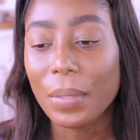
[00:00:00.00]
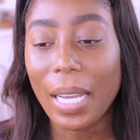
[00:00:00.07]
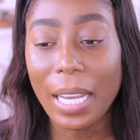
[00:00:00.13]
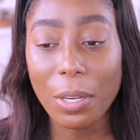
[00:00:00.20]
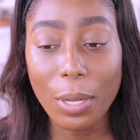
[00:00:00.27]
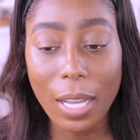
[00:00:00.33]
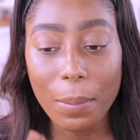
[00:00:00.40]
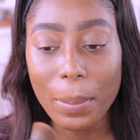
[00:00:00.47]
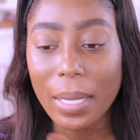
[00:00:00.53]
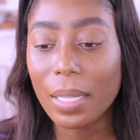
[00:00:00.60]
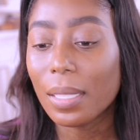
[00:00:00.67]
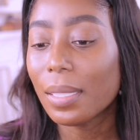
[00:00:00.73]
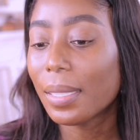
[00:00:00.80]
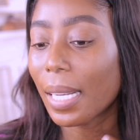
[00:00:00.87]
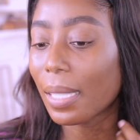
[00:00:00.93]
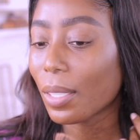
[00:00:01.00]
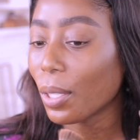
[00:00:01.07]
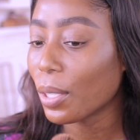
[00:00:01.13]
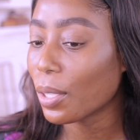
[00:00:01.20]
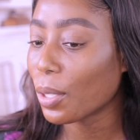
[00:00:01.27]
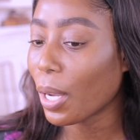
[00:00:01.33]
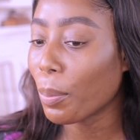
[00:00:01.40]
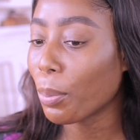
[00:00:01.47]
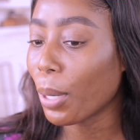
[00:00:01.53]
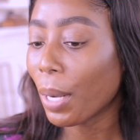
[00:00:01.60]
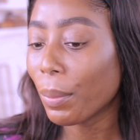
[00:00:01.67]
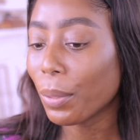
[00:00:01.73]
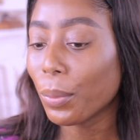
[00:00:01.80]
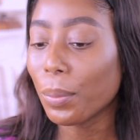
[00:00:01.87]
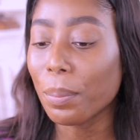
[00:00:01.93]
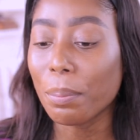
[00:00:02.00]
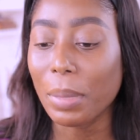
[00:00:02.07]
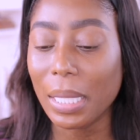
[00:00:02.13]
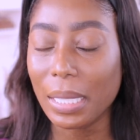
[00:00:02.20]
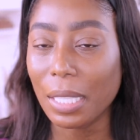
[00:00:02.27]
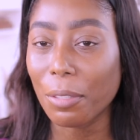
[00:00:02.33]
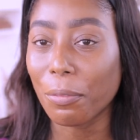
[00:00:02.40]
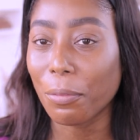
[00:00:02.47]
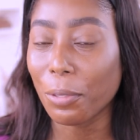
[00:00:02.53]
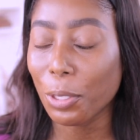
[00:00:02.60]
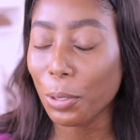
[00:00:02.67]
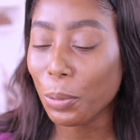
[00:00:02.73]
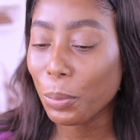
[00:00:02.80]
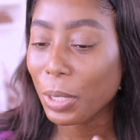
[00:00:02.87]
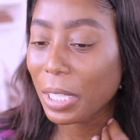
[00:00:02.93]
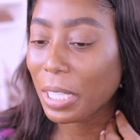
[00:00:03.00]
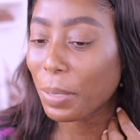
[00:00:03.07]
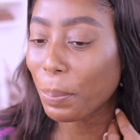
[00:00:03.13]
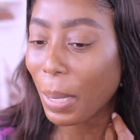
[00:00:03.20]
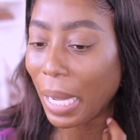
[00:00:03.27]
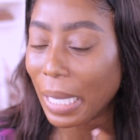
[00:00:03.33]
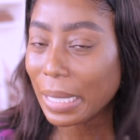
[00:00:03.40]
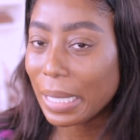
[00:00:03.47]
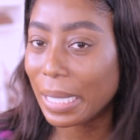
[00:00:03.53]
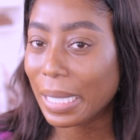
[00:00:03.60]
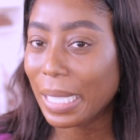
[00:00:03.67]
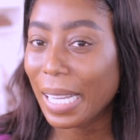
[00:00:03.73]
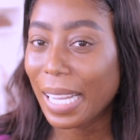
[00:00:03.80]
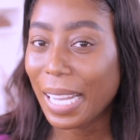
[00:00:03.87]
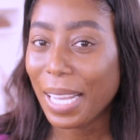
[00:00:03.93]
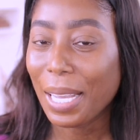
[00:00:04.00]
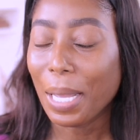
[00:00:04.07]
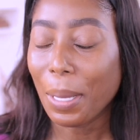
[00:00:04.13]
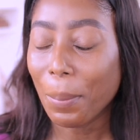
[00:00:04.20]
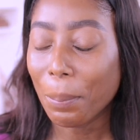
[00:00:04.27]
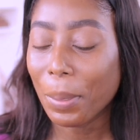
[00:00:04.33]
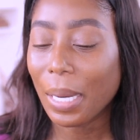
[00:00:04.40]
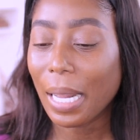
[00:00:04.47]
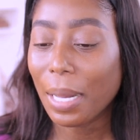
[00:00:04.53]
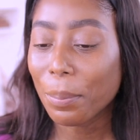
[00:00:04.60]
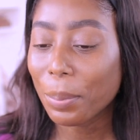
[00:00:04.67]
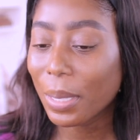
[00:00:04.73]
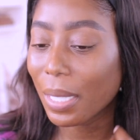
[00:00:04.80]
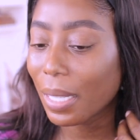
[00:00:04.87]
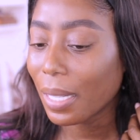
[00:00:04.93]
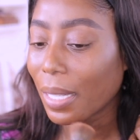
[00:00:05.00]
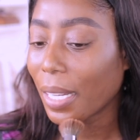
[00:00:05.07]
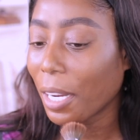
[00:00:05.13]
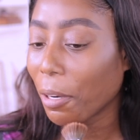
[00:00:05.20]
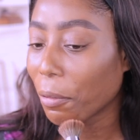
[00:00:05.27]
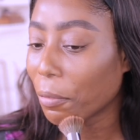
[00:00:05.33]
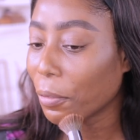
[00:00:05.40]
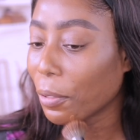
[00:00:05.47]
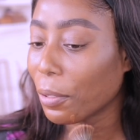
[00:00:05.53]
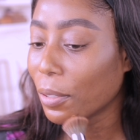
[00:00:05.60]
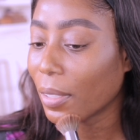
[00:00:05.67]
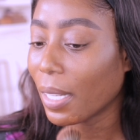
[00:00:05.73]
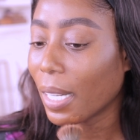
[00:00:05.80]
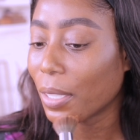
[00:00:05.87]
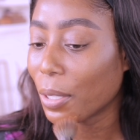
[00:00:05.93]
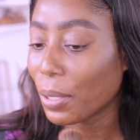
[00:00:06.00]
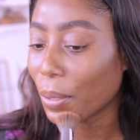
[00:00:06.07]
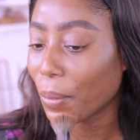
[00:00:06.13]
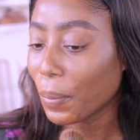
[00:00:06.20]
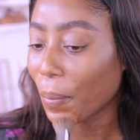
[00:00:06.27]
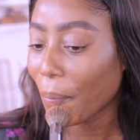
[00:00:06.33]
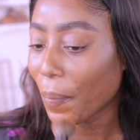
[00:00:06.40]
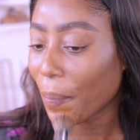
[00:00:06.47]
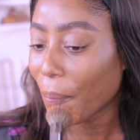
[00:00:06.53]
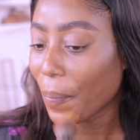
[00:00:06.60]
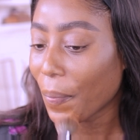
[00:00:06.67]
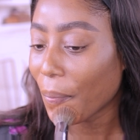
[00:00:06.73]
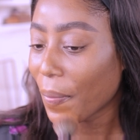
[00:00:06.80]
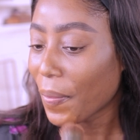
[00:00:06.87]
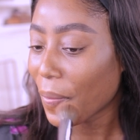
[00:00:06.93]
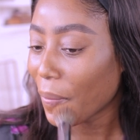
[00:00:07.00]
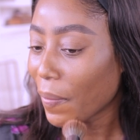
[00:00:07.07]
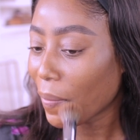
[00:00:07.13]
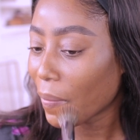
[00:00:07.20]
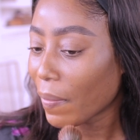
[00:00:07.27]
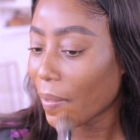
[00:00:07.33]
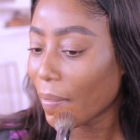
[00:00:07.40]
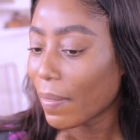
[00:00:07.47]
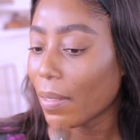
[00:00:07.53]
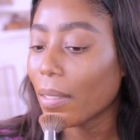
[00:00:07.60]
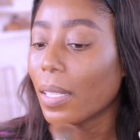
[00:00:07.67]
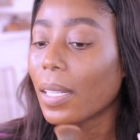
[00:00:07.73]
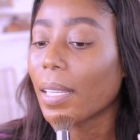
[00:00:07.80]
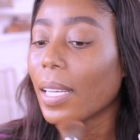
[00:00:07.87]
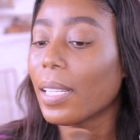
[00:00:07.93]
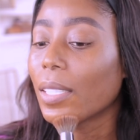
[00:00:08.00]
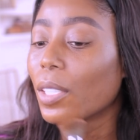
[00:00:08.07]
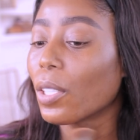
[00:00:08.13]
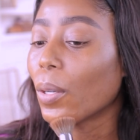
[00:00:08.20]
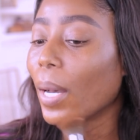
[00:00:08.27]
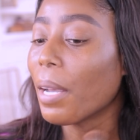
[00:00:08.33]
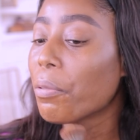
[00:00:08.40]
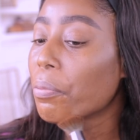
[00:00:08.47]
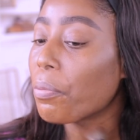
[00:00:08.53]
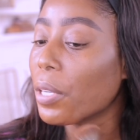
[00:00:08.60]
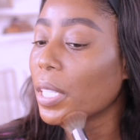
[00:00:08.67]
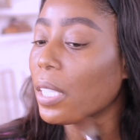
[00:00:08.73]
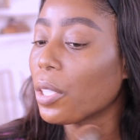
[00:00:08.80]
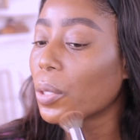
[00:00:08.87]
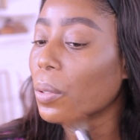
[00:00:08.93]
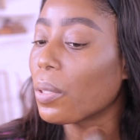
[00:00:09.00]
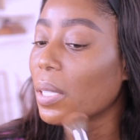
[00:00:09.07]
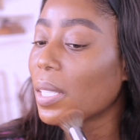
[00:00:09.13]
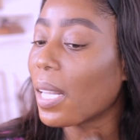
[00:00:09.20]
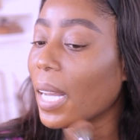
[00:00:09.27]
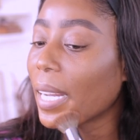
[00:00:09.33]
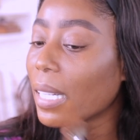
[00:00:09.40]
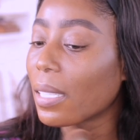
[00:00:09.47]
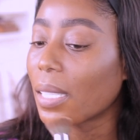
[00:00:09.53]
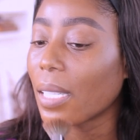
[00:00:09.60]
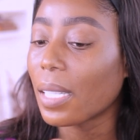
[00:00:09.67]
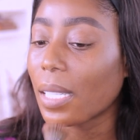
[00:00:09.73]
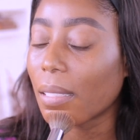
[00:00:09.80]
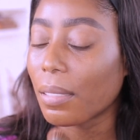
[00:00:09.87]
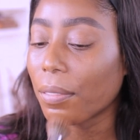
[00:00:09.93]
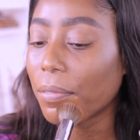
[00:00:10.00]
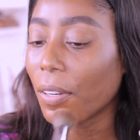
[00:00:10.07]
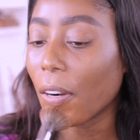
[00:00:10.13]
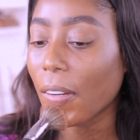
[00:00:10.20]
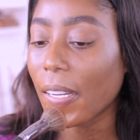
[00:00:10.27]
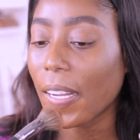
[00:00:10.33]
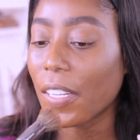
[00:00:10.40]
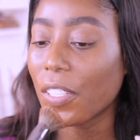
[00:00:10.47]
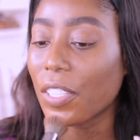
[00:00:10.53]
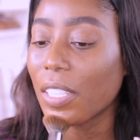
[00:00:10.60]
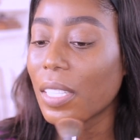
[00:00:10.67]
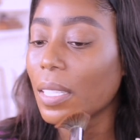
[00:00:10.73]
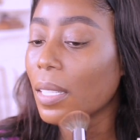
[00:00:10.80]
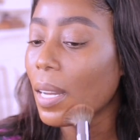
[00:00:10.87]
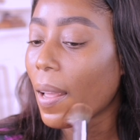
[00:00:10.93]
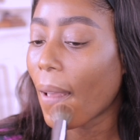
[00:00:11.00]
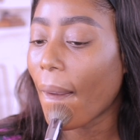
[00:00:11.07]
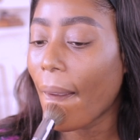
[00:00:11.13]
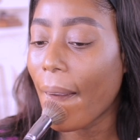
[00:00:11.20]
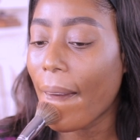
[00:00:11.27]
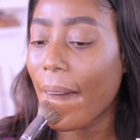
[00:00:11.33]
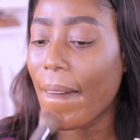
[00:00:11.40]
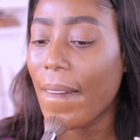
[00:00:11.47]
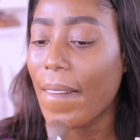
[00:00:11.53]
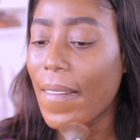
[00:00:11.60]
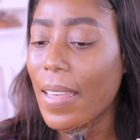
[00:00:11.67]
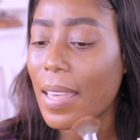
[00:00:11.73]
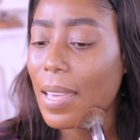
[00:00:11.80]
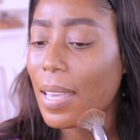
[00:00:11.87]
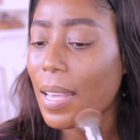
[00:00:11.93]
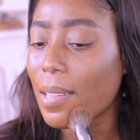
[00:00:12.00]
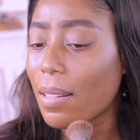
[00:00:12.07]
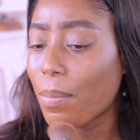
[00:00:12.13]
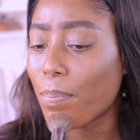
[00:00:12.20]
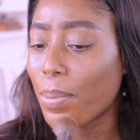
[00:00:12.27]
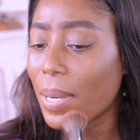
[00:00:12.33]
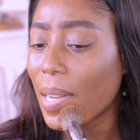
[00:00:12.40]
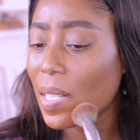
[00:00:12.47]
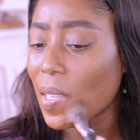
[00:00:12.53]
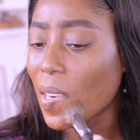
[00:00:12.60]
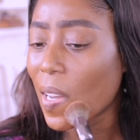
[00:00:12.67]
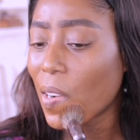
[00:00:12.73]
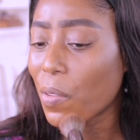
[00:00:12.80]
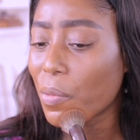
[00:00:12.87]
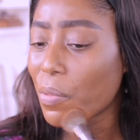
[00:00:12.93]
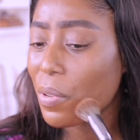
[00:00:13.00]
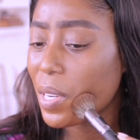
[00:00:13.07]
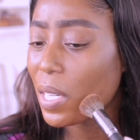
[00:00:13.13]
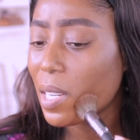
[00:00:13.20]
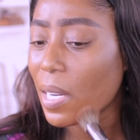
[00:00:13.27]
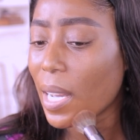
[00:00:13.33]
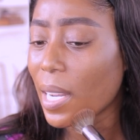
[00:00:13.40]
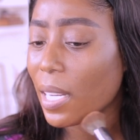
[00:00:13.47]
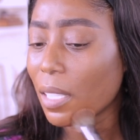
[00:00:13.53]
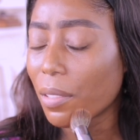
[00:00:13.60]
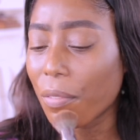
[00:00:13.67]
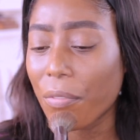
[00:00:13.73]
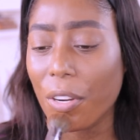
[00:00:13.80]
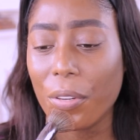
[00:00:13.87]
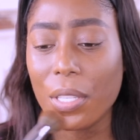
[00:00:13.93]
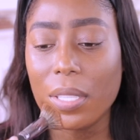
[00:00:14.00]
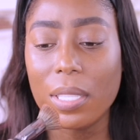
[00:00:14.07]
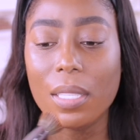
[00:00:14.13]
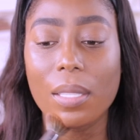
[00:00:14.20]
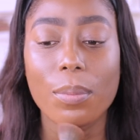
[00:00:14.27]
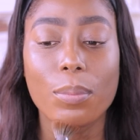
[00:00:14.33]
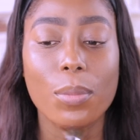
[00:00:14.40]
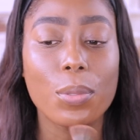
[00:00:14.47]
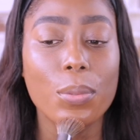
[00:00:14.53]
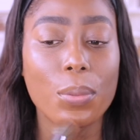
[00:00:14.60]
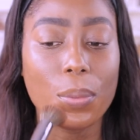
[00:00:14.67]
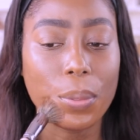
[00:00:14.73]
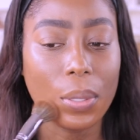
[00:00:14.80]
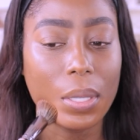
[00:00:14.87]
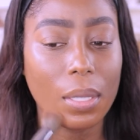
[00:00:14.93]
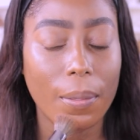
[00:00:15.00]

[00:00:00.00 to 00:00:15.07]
I don't have my contacts on, so I probably will miss a few spots, but I'll be careful not to. Okay, so I really do like this foundation it blending out really nice, very smooth.